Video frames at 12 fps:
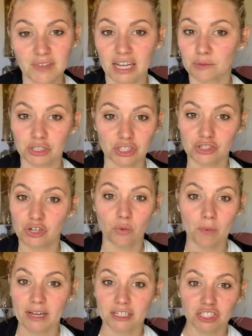I would just go
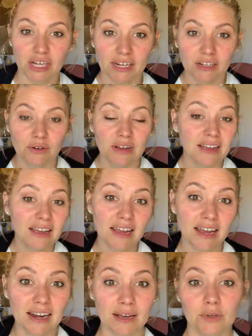buy a shadow
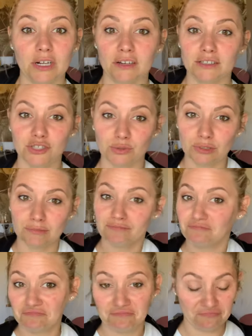and I would contour.
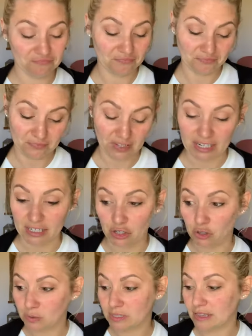I didn't
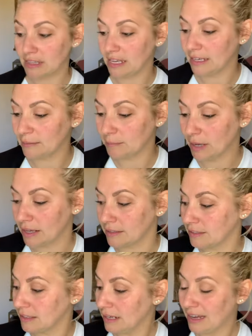know it was a thing, but
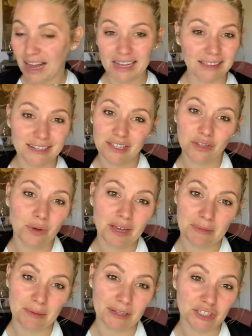I liked the way it
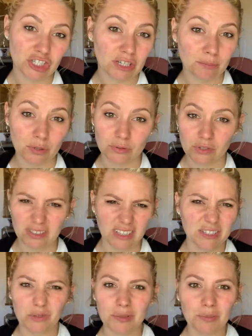made my cheekbones look. That's
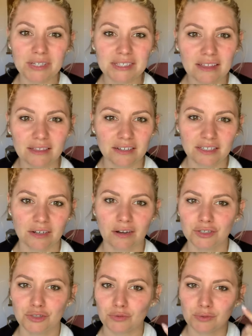the only place I thought to
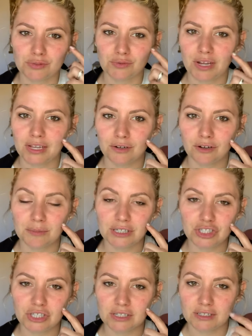contour was right here on my
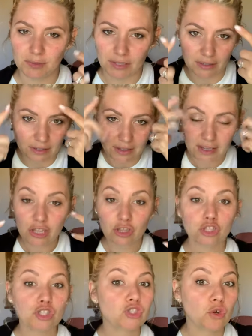cheeks, but
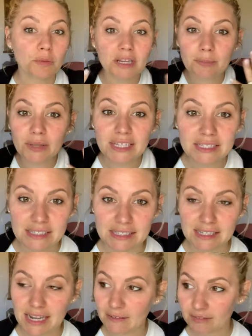there's so many places
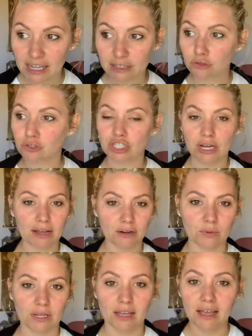that have natural
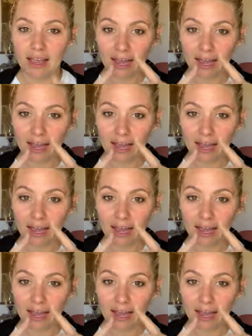shadowing.